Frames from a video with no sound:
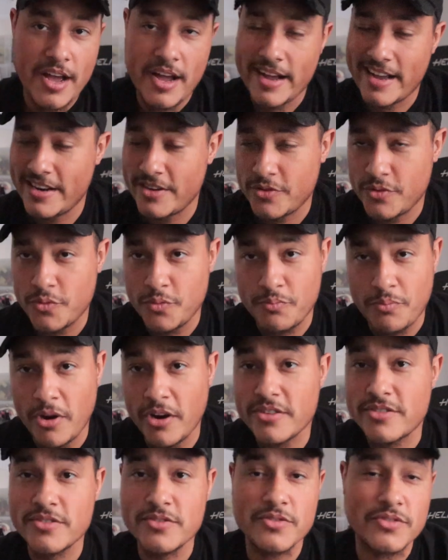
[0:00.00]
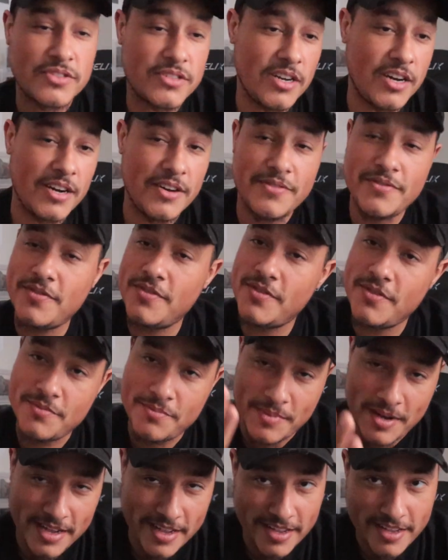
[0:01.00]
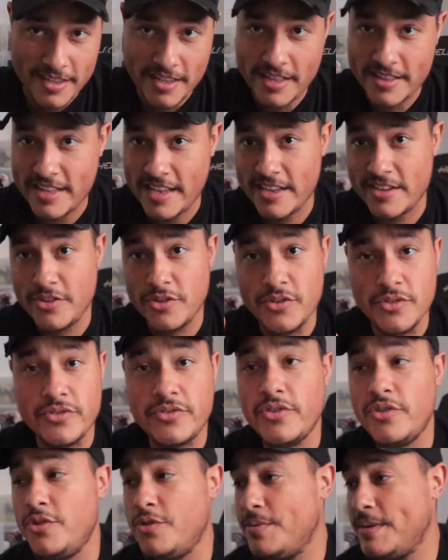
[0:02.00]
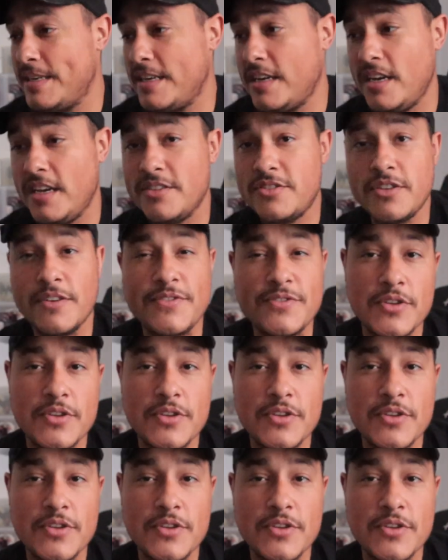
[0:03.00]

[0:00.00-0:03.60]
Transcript: I gotta do personal stuff, and then YouTube and all that stuff.